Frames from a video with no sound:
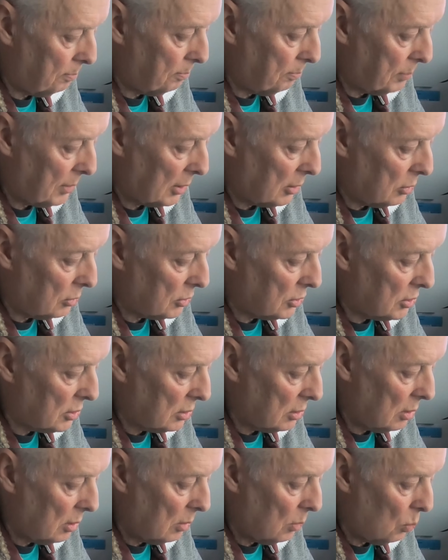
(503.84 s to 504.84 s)
because
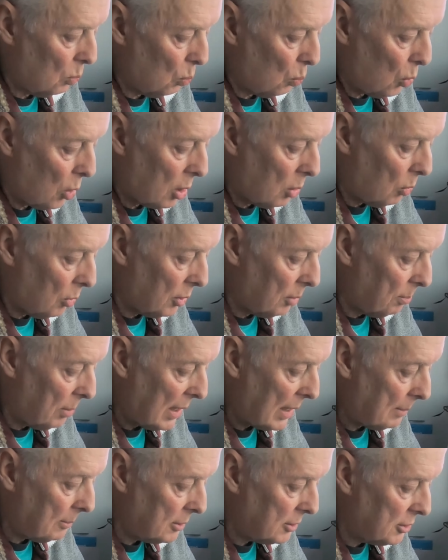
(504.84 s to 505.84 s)
what I want to be
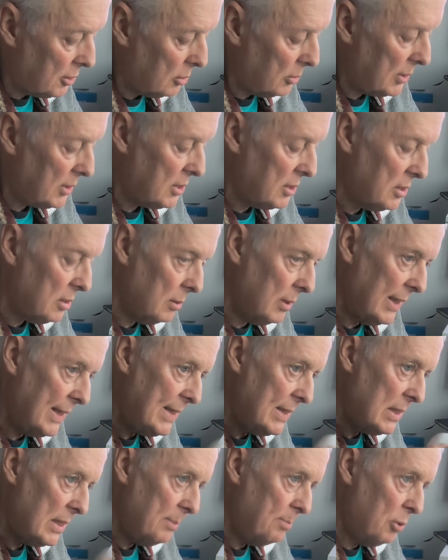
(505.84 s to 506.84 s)
able to do is to
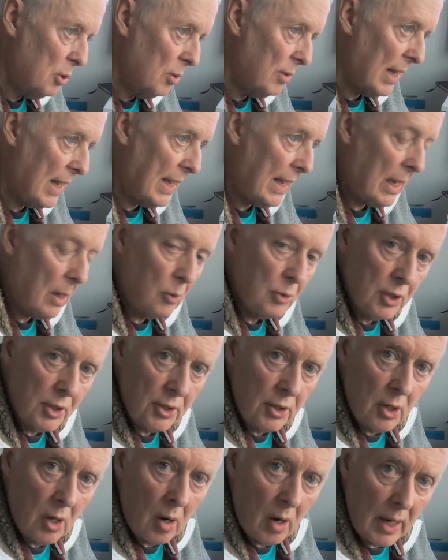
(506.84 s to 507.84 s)
easily put that out at
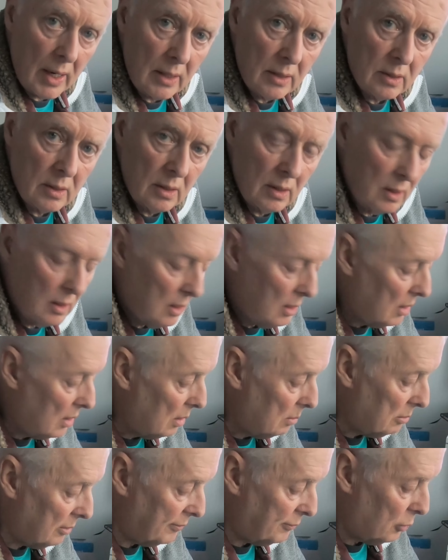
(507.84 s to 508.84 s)
night
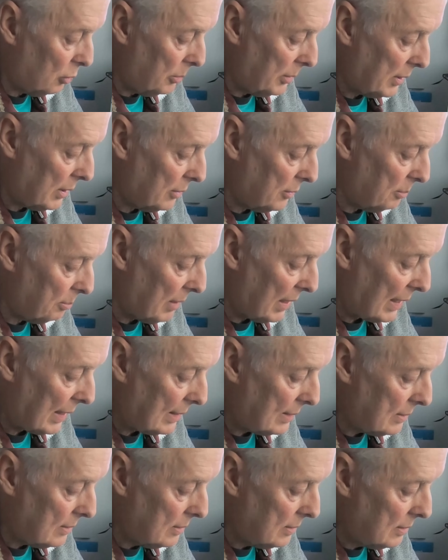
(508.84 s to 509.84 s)
before we go to
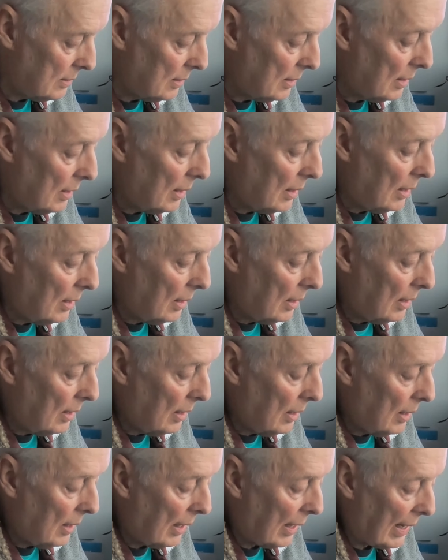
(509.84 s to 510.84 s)
bed
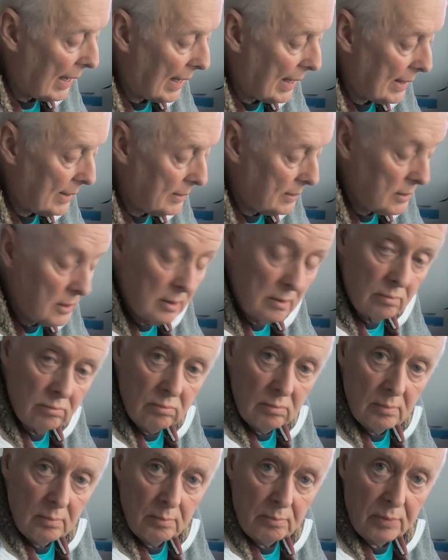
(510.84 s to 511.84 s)
and
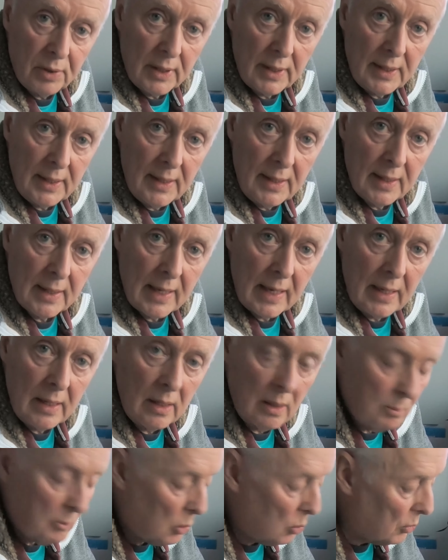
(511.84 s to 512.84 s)
bring it in again in
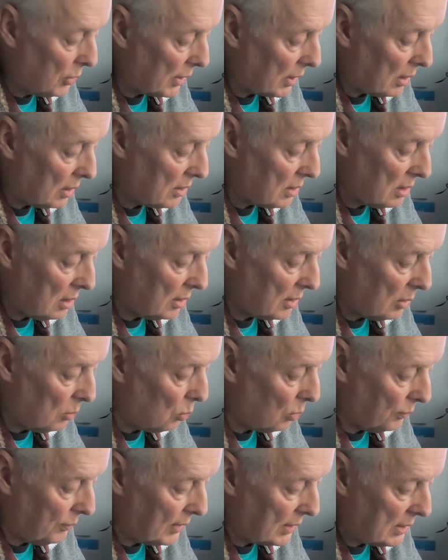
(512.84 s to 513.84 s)
the morning. I don't
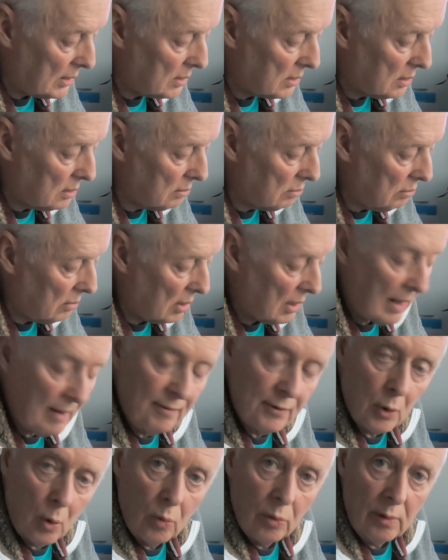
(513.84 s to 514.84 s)
want these
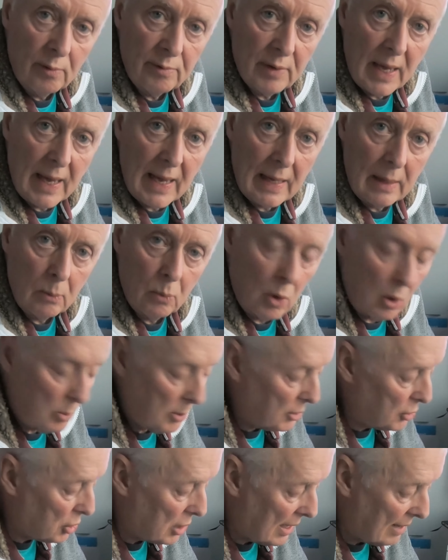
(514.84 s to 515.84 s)
left on the van while we're
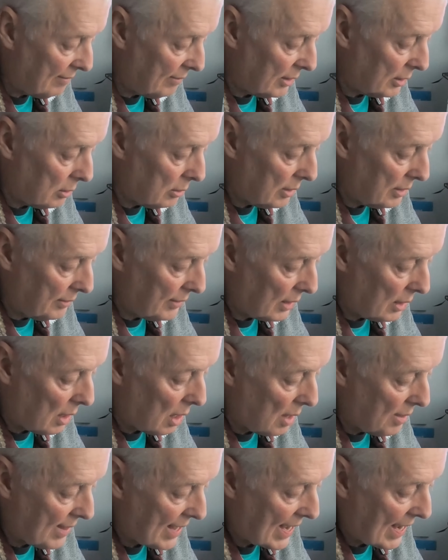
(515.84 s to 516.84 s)
travelling or anything
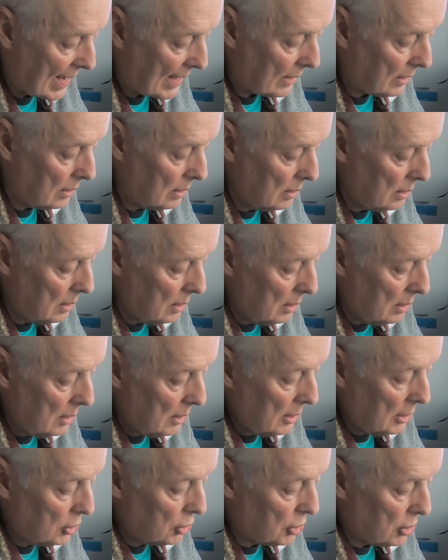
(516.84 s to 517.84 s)
like that.
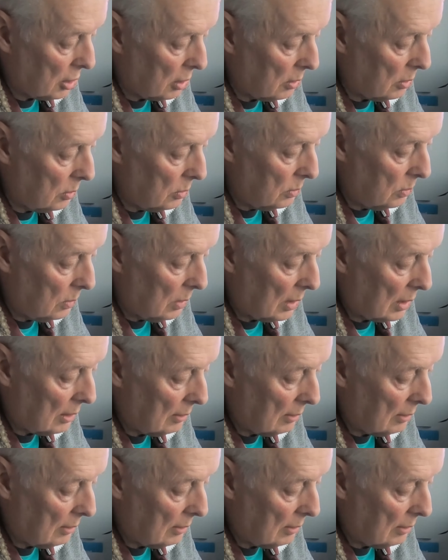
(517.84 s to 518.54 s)
So